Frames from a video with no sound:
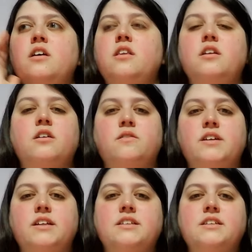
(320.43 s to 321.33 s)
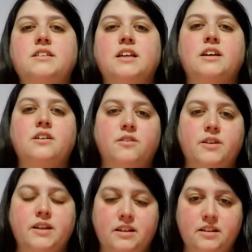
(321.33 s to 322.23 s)
little reasons, like
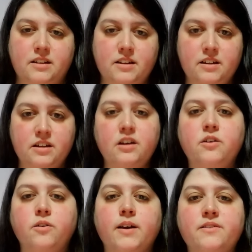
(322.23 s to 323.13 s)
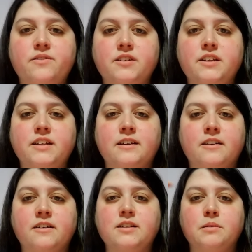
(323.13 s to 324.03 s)
going for dinner
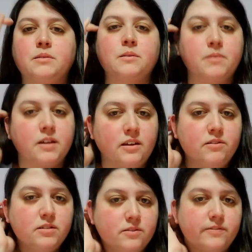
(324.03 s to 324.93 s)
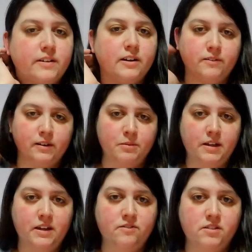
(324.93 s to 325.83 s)
or something. But he was a very well
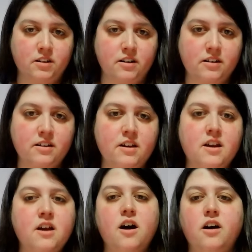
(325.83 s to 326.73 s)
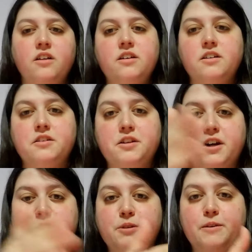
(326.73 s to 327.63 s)
behaved dog. All the other
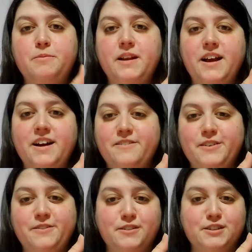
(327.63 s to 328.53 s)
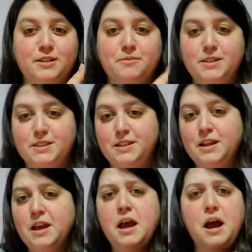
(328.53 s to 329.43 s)
dogs we've been having for some reason
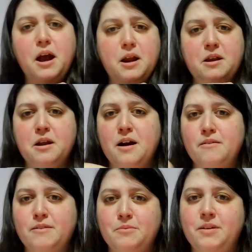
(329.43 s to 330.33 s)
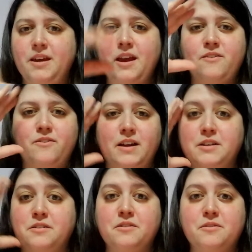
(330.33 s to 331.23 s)
are not well behaved. I
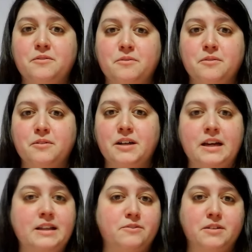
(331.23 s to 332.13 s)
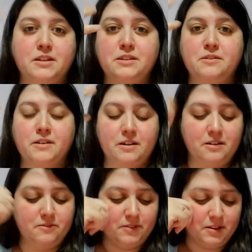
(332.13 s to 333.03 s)
don't know what is going
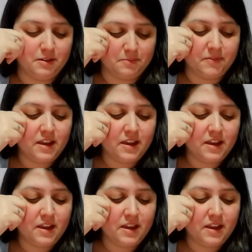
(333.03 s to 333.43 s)
on with them.